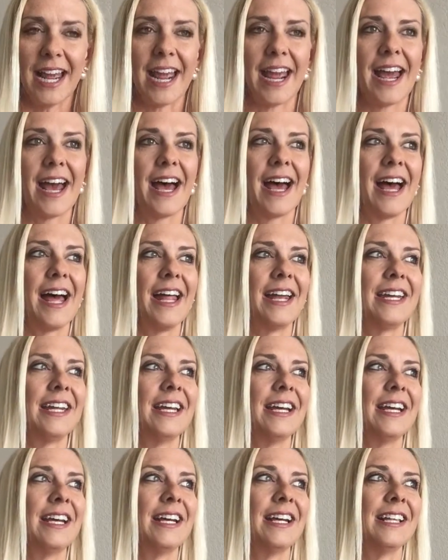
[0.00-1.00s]
And
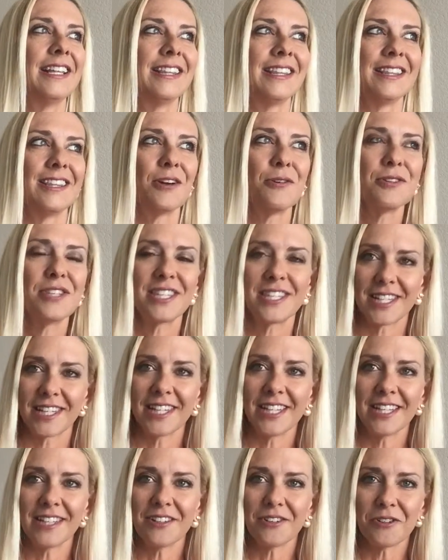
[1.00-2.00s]
those
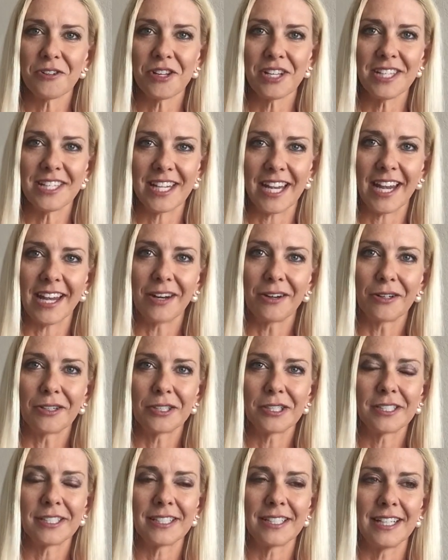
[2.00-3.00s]
silly little
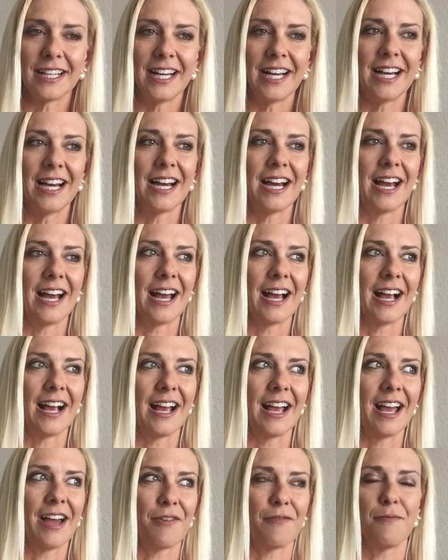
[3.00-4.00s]
containers
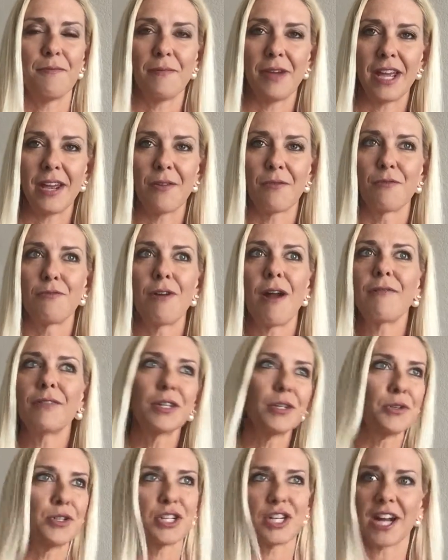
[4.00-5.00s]
have
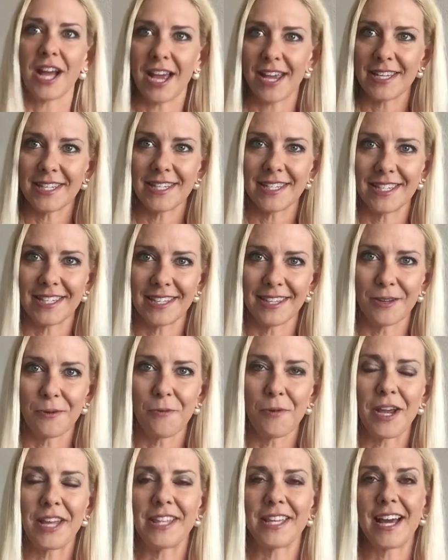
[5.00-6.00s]
revolutionized the
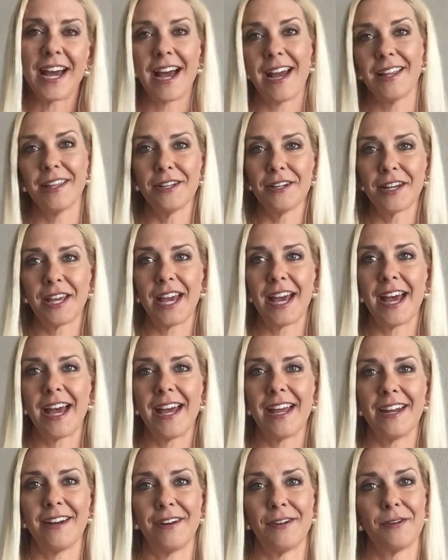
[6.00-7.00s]
way that I look
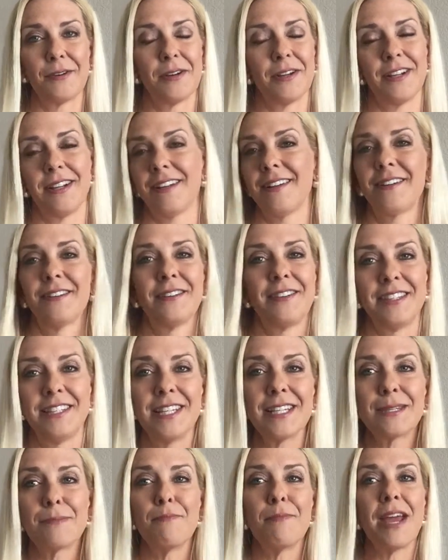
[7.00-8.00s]
at, or
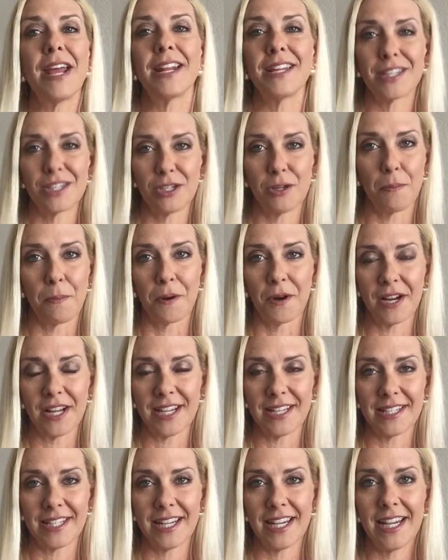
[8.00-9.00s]
just made it super
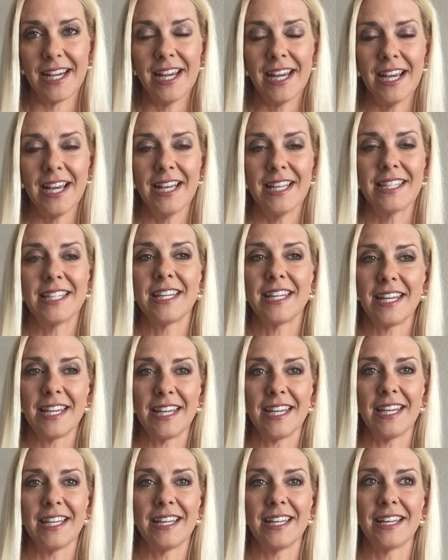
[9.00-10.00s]
easy to
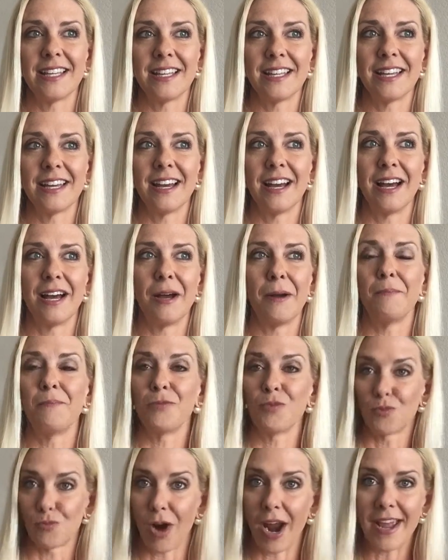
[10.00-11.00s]
eat
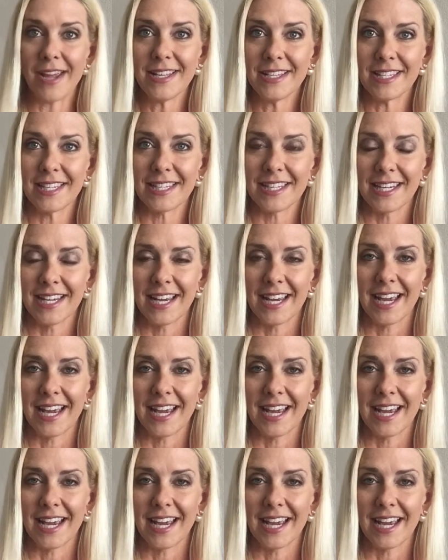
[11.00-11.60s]
right.